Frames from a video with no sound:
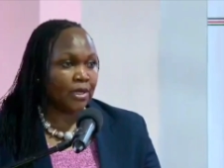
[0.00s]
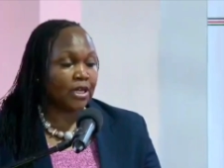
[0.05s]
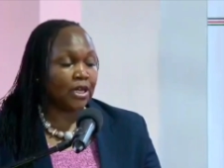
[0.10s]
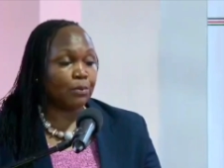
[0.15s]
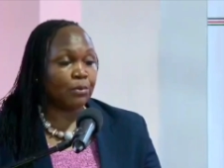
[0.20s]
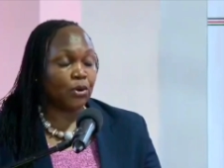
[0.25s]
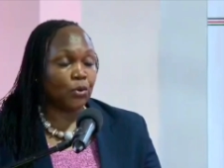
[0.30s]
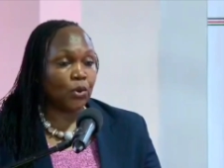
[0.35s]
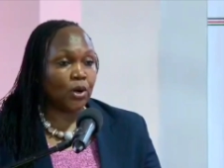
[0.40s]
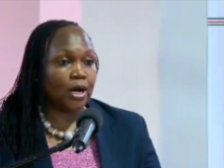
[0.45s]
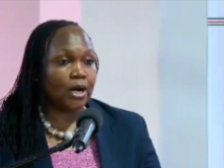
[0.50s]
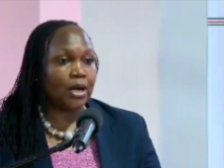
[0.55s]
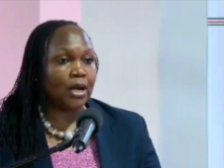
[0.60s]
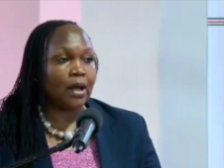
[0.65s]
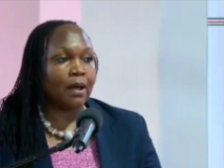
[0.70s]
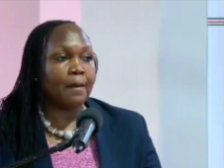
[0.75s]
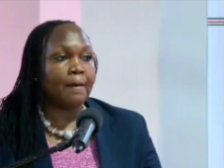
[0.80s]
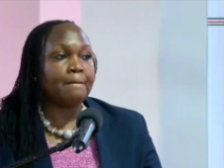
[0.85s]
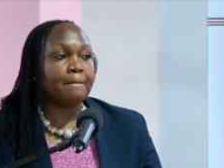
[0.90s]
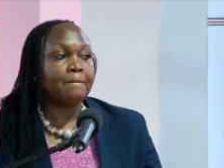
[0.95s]
number one,
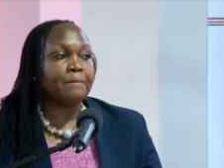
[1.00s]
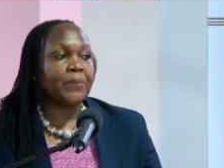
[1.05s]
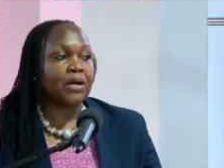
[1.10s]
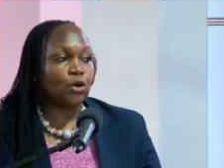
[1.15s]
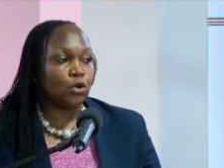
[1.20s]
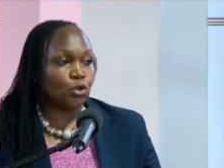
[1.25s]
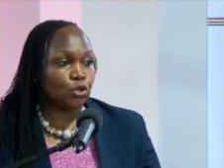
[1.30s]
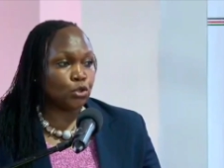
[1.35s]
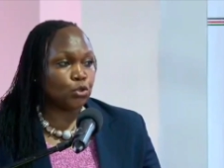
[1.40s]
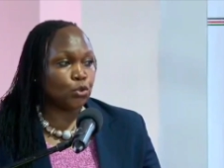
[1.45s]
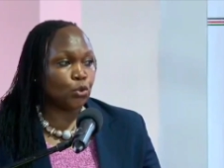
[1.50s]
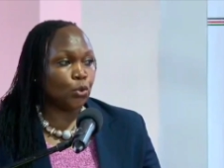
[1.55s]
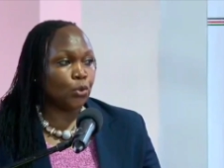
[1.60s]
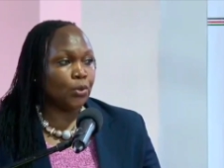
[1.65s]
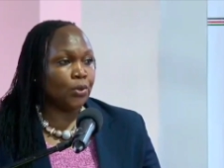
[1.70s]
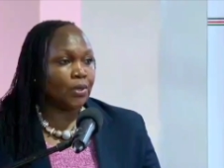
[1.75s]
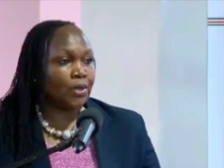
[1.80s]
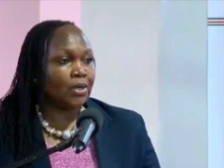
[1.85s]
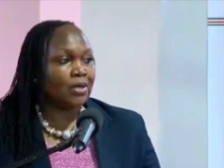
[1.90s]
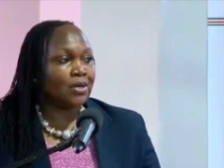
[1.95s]
but
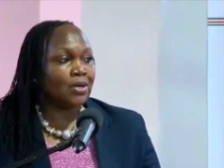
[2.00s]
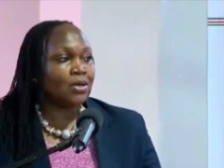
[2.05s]
also